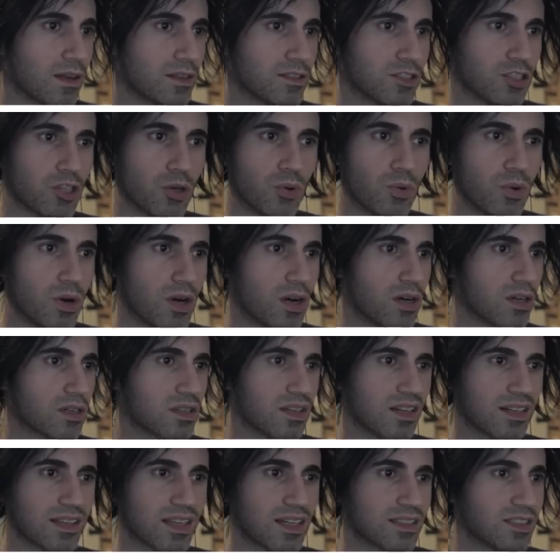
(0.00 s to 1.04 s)
So uh,
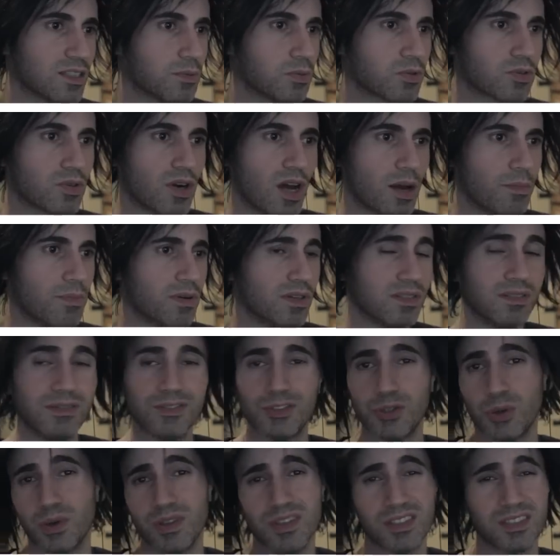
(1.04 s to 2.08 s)
click that subscribe button.
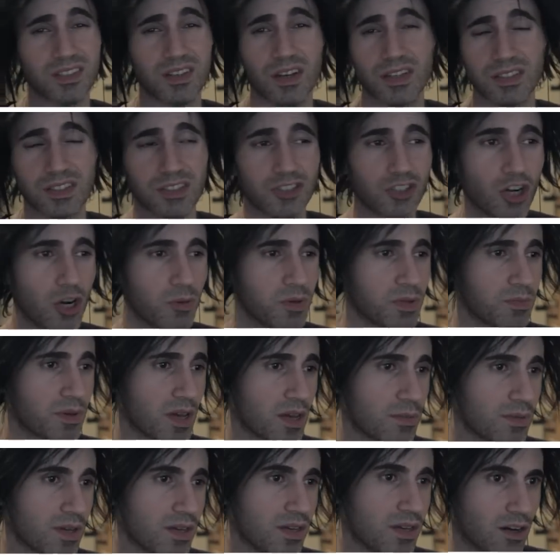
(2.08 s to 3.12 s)
Join the Sausage Army,
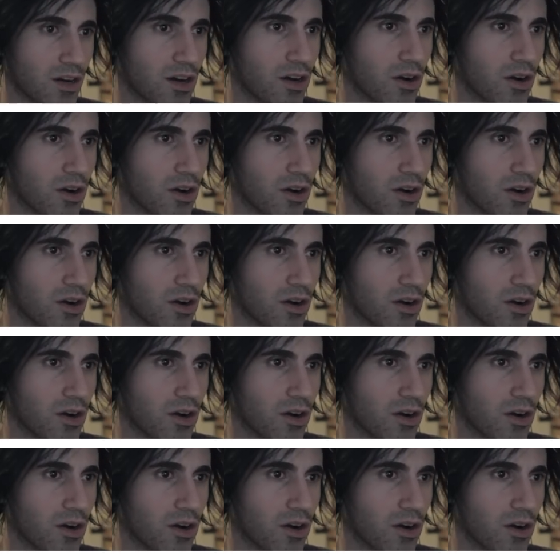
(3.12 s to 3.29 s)
baby.